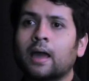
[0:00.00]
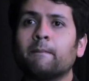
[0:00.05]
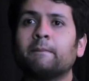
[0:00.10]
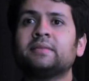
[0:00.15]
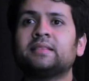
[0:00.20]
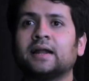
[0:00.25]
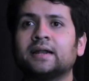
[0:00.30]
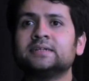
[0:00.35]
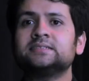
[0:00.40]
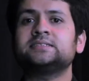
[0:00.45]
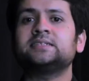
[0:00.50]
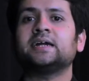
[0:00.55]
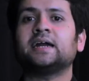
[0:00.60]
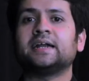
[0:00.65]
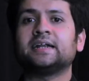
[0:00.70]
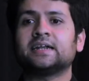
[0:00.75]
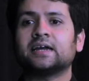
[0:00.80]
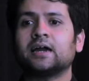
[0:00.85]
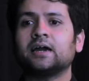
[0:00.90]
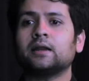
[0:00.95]
I mean, that is
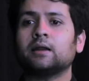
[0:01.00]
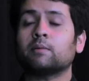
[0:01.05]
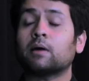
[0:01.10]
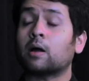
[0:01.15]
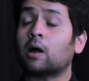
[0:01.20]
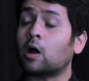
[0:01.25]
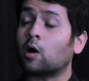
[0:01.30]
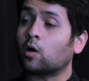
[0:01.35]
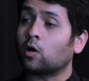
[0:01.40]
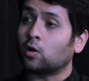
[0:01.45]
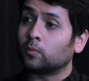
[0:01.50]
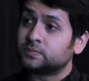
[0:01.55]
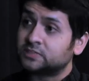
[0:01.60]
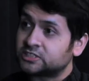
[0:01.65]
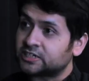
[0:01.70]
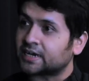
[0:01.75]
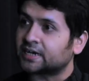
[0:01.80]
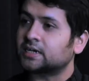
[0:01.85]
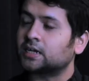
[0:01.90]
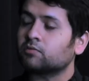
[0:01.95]
the entire
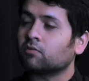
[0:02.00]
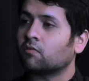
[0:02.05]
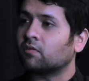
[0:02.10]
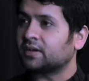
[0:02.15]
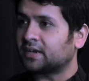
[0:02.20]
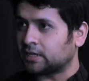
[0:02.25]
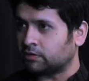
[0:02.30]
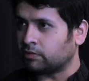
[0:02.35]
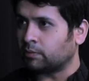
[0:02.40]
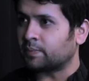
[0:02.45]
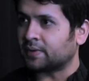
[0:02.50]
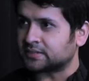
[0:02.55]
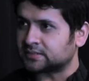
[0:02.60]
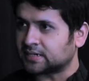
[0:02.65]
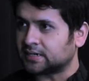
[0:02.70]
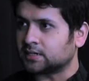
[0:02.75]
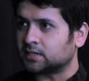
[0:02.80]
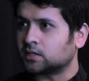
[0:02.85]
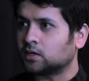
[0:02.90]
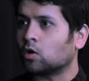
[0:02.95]
objective of a TV
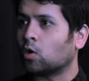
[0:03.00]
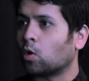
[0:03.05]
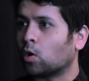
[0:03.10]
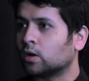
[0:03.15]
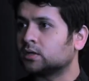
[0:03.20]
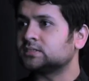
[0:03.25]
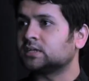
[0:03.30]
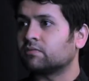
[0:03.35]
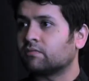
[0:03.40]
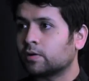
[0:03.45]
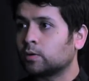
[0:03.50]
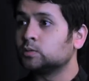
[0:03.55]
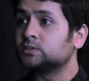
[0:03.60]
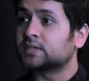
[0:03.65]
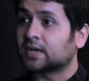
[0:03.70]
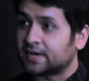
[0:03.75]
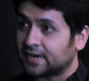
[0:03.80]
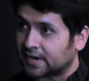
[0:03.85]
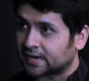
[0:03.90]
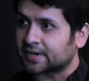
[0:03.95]
presenter or someone
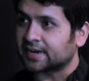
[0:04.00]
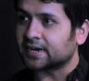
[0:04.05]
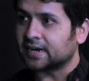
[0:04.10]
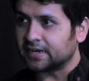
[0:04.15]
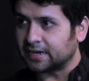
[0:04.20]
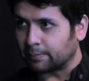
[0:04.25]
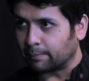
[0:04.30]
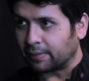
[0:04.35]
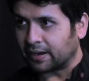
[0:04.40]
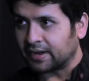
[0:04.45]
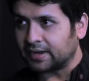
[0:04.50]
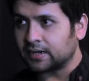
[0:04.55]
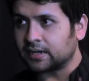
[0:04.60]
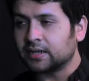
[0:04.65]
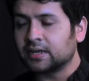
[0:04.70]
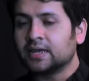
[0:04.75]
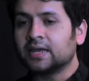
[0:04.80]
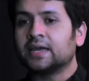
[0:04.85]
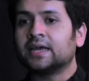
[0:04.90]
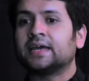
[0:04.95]
who's conducting a debate,
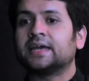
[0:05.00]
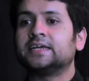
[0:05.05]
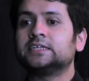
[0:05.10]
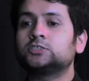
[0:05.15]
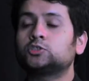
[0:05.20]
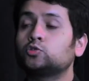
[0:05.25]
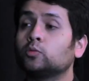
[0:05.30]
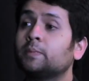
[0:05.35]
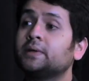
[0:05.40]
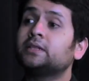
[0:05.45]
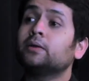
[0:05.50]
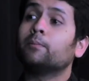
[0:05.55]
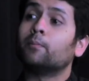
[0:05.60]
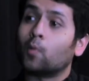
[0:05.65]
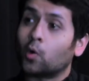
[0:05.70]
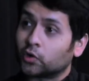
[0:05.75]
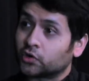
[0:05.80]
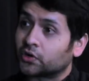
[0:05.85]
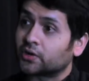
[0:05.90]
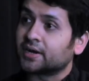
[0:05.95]
is to be the
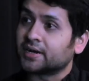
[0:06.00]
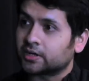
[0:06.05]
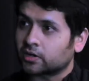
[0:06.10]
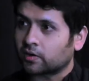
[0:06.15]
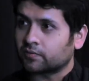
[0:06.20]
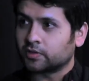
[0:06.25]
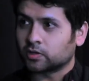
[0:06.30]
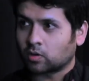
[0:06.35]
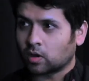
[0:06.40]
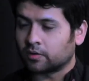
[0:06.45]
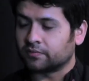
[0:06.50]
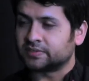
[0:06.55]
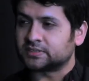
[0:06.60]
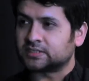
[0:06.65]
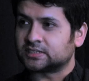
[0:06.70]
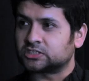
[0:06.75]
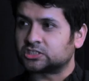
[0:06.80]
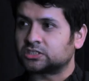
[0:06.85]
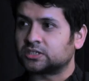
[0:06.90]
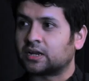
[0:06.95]
moderator of the
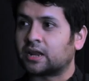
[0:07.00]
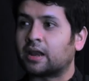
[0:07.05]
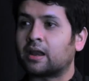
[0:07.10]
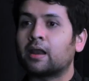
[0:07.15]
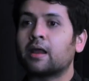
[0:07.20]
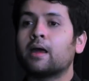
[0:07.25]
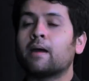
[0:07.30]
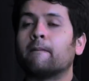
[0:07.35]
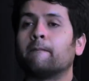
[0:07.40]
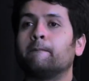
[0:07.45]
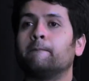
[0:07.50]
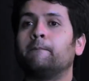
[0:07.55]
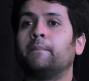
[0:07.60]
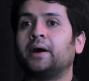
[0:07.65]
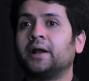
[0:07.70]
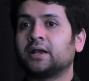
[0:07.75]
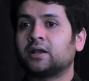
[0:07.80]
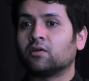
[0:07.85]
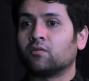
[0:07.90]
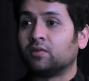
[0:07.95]
conversation.
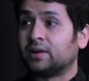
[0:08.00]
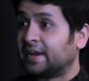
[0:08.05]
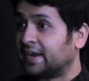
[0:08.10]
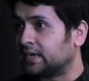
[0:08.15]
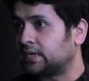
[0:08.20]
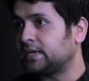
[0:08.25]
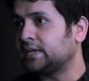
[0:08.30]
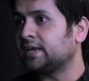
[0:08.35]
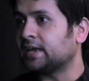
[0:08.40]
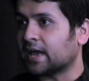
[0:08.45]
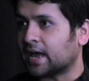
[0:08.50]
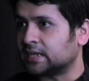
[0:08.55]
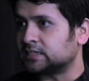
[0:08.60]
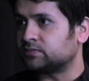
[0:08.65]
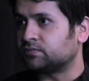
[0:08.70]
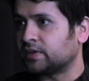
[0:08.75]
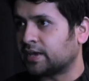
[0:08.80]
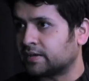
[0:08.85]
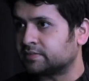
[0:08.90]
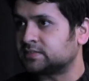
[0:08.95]
But lately,
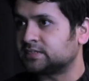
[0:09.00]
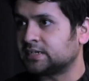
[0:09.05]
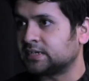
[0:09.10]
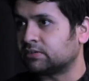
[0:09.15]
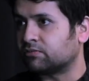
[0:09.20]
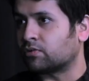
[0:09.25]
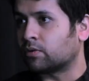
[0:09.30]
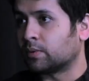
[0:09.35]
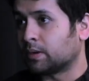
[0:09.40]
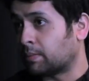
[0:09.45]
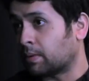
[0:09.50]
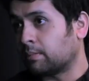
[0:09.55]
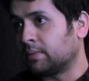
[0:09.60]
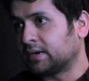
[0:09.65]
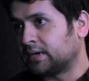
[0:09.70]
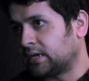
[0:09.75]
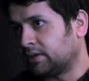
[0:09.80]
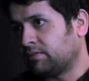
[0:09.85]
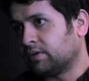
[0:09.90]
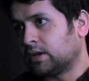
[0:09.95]
as we have seen from
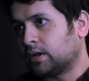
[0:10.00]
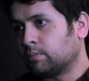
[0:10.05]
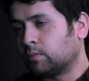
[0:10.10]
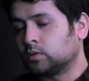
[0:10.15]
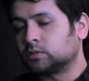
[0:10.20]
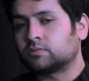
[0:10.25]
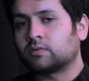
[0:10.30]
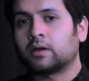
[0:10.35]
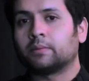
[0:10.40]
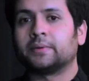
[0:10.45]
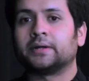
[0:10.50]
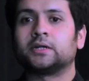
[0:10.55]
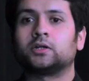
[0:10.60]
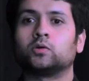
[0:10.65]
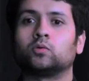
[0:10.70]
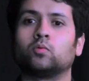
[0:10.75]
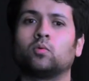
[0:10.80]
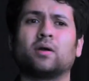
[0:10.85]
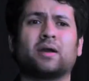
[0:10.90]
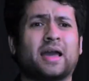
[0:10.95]
Republic TV, Arindam Goswami,
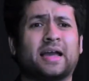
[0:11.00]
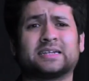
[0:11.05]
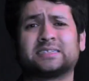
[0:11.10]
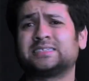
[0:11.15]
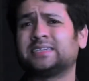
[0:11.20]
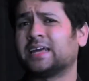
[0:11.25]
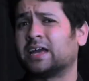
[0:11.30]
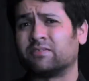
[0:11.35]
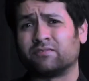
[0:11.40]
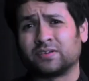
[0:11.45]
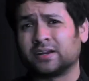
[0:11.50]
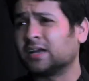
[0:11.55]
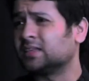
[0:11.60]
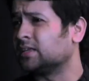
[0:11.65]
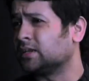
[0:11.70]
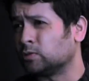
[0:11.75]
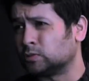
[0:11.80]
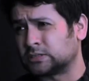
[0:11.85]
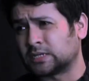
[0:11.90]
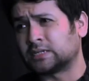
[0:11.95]
to actually every
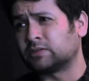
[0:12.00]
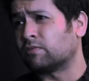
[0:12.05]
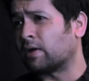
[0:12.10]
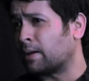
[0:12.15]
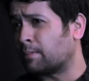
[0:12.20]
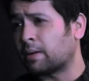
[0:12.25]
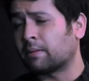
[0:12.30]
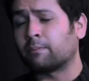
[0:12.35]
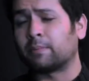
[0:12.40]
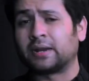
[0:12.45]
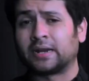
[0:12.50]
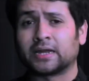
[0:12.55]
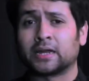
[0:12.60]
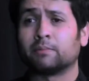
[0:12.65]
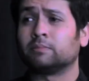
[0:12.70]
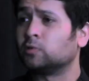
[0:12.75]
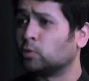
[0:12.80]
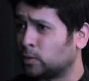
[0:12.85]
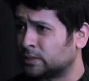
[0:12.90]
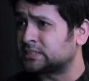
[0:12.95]
other news channel, why am I pinning
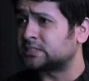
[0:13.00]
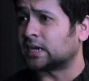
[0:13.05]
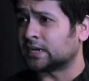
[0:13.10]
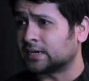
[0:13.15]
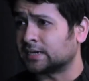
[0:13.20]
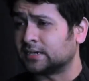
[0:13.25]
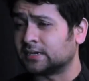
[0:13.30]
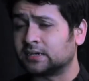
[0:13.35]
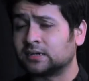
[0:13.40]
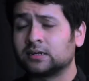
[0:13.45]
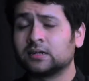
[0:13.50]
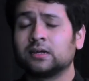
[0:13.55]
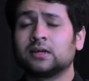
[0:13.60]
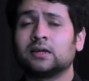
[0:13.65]
him? Though he started it,